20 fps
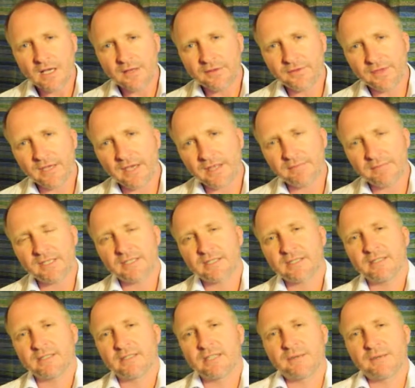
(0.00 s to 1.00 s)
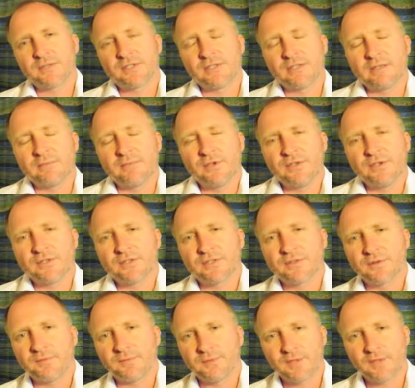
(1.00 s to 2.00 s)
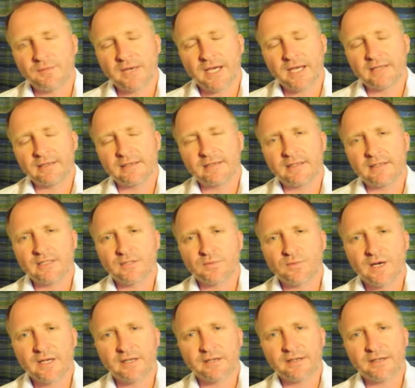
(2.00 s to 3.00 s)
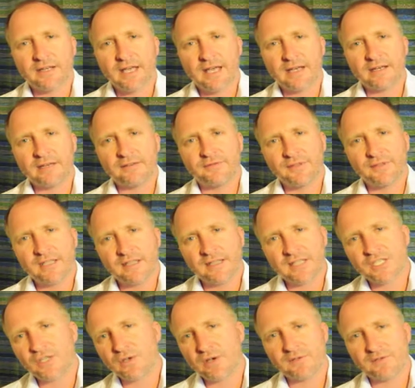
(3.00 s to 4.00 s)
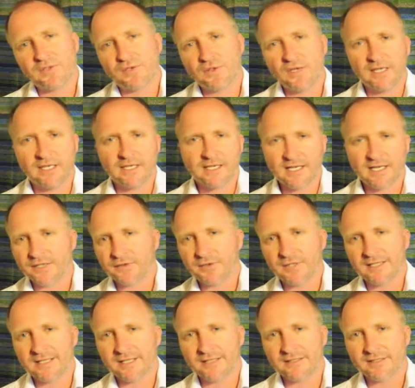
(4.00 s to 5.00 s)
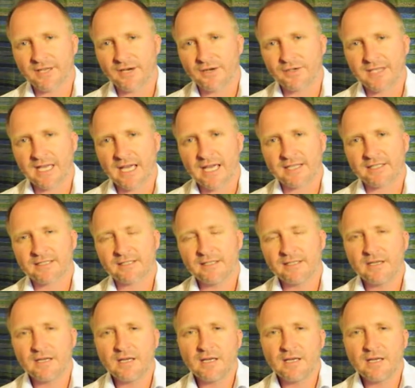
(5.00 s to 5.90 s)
The other misconception that emerges from the debate is one that unless you have a treaty, countries don't act.